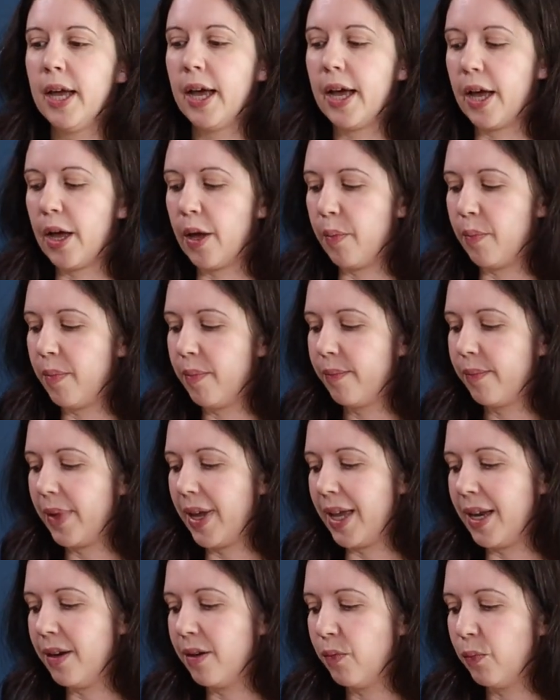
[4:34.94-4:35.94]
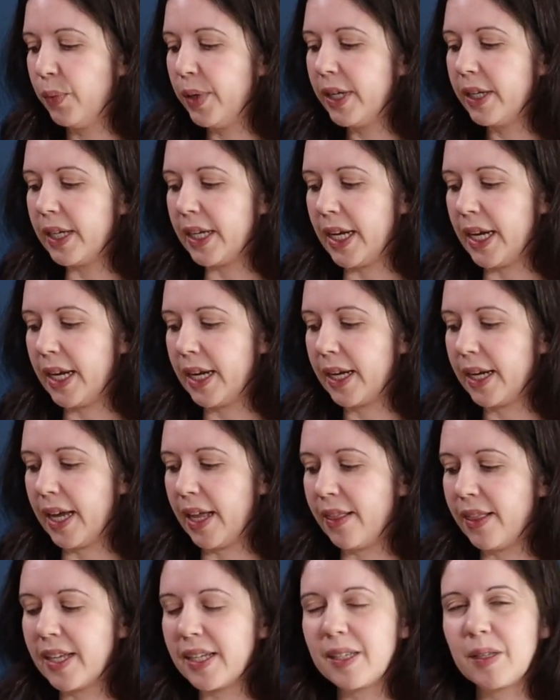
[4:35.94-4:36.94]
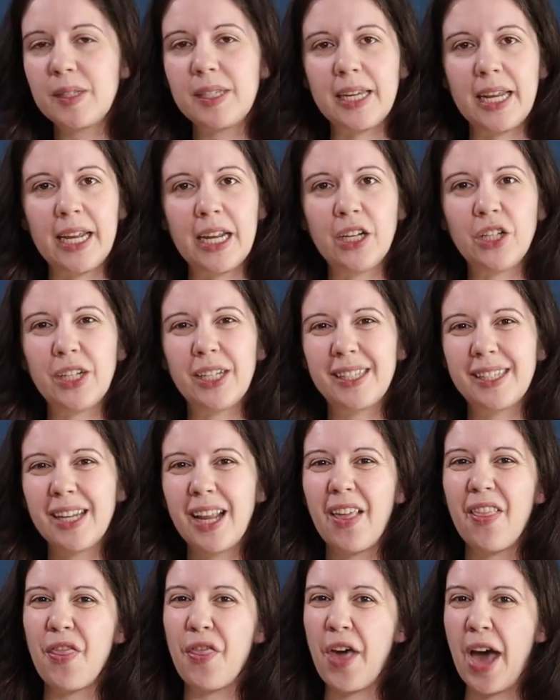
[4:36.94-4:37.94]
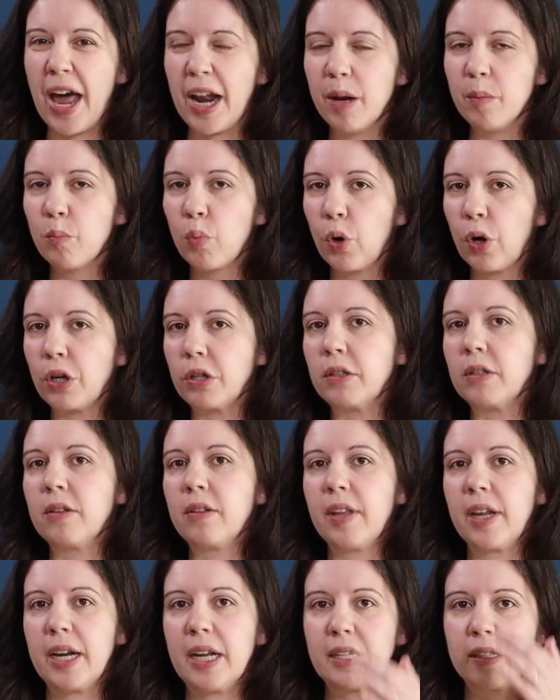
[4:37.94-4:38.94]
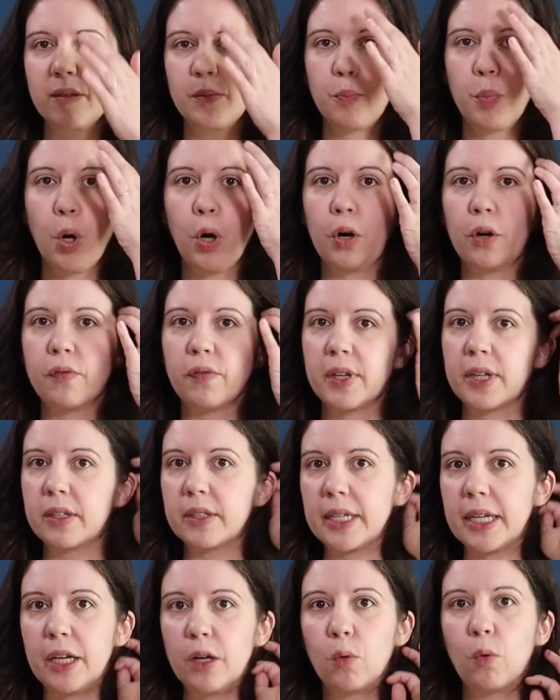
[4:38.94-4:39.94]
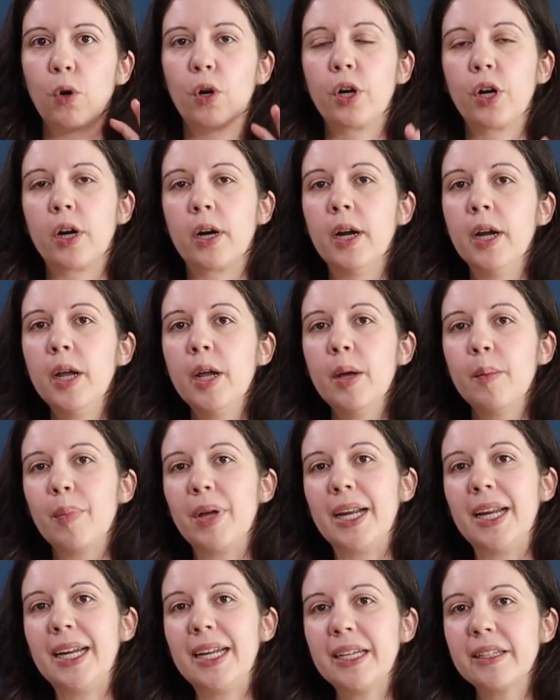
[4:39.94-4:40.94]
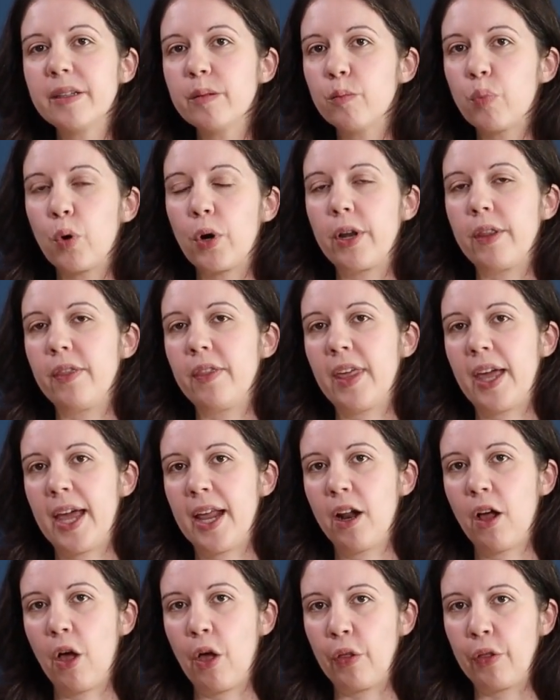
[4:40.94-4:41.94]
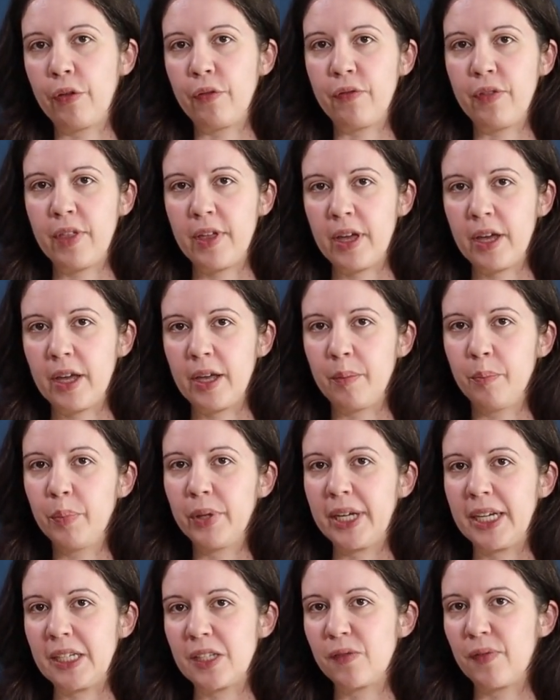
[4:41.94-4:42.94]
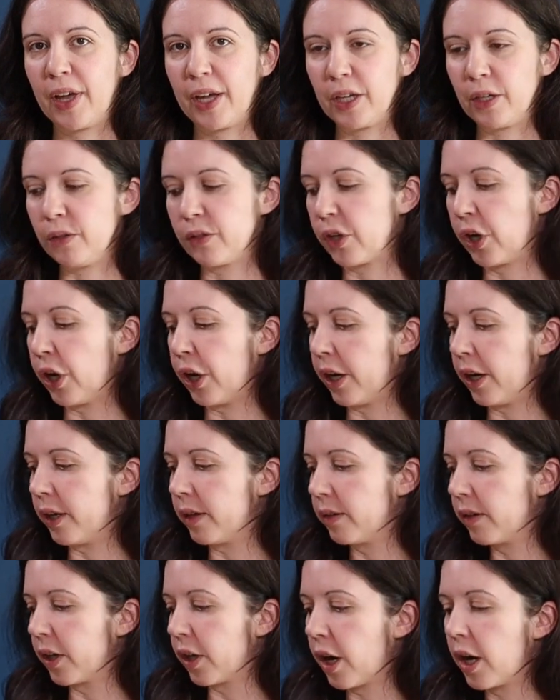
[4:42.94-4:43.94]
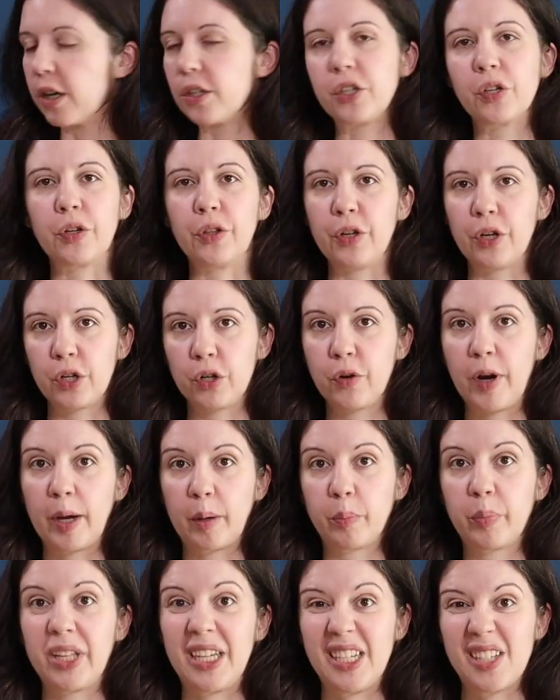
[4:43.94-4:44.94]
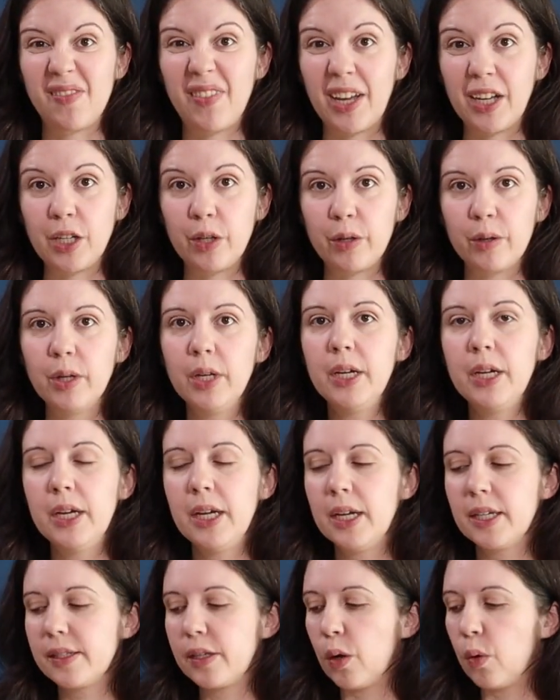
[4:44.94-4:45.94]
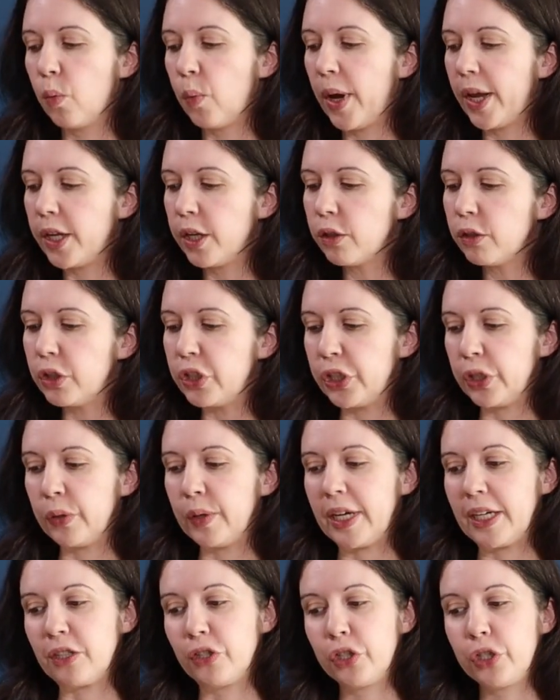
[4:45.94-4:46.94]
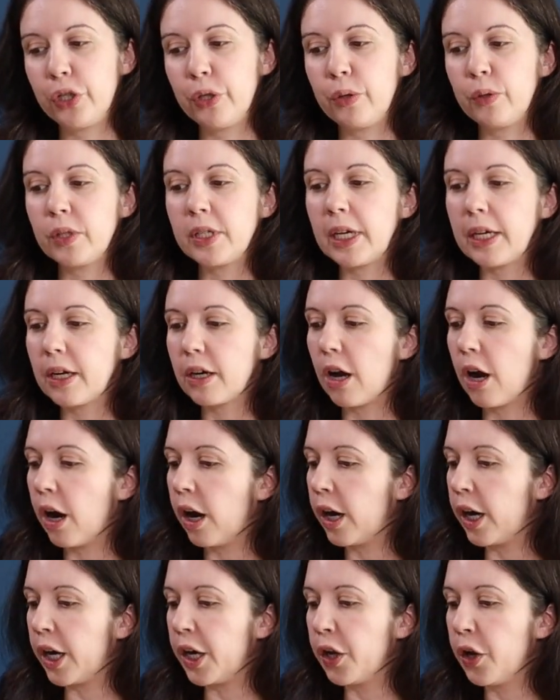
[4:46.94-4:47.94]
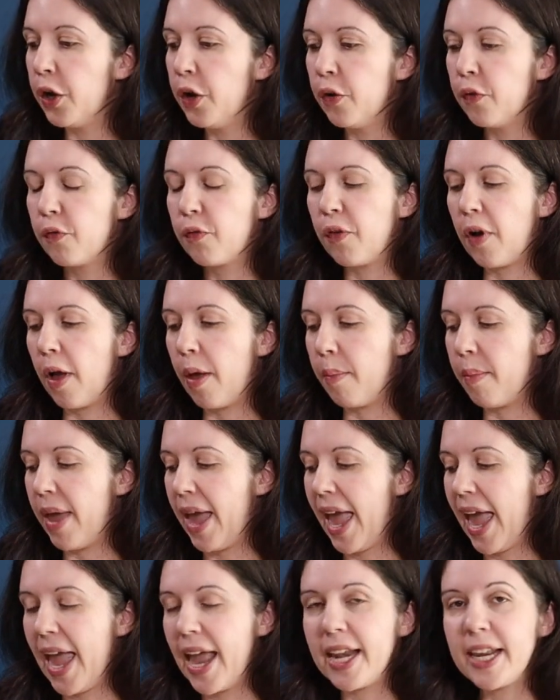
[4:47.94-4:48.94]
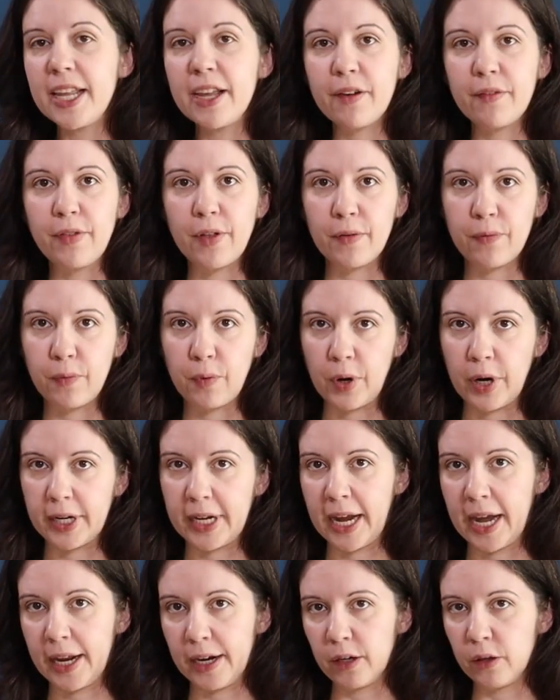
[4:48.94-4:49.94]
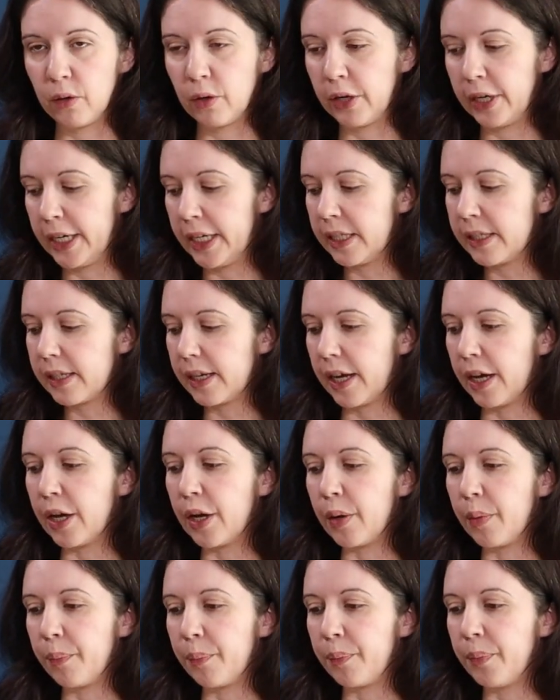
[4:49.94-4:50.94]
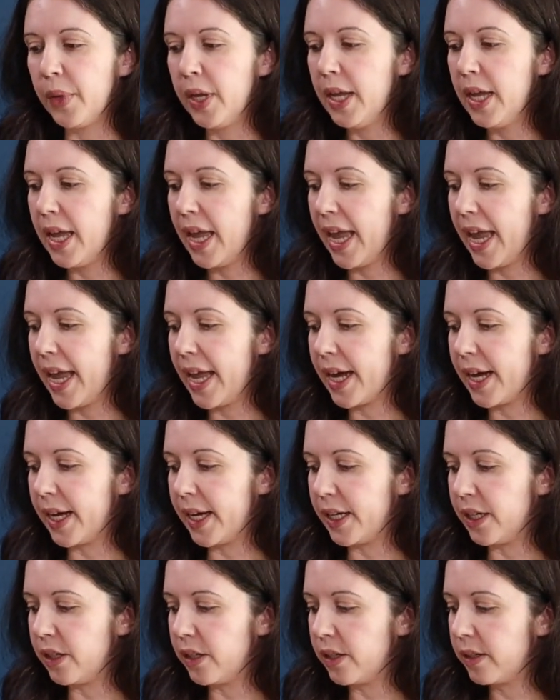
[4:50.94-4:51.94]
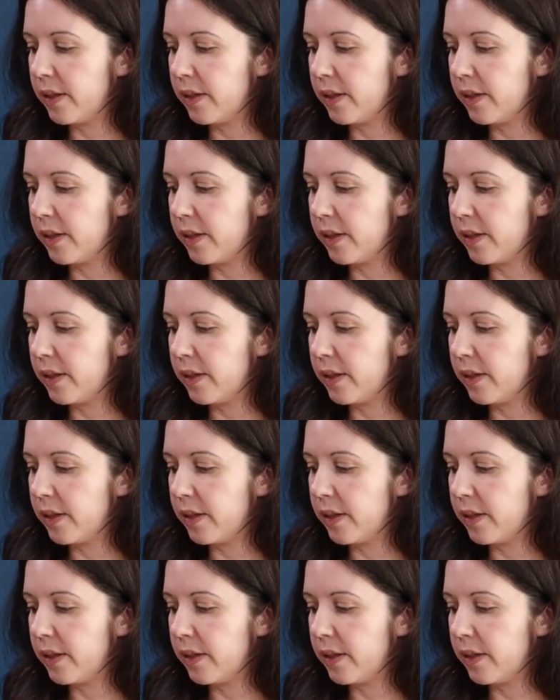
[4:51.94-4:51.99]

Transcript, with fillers: Um, and really, at this stage, it's not that important that it's perfectly in order, but it is important that all of the place values are, the cards are in their correct place value. So, what you'll do is choose a card from any of the four categories. Um, and